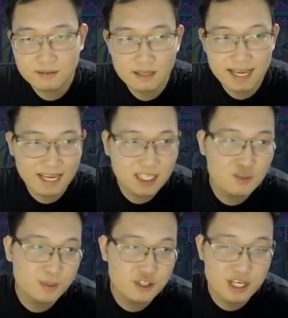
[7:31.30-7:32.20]

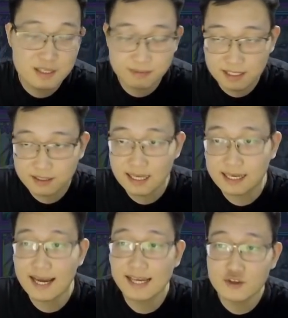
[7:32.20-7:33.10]
HP chestplate.
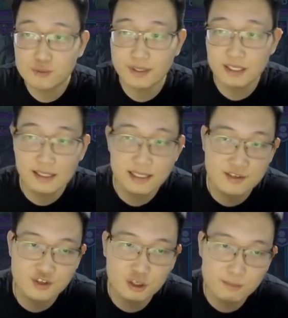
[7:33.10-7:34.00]
Like HP is
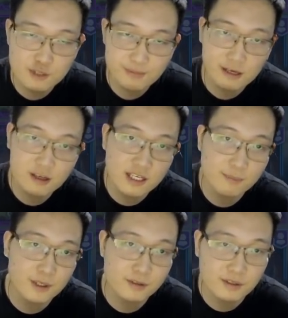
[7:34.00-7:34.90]
so much better
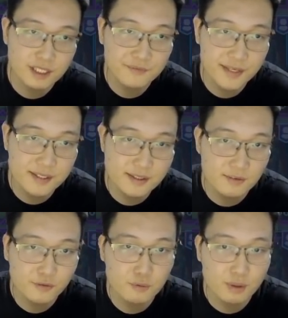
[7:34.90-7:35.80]
compared to defense
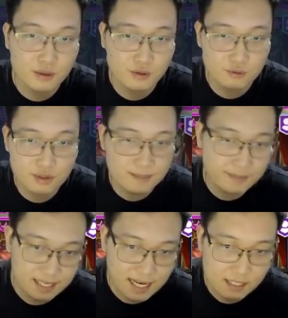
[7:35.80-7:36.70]
if you want to use them
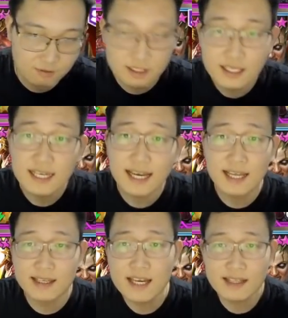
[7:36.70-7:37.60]
in Hydra. And yeah, that's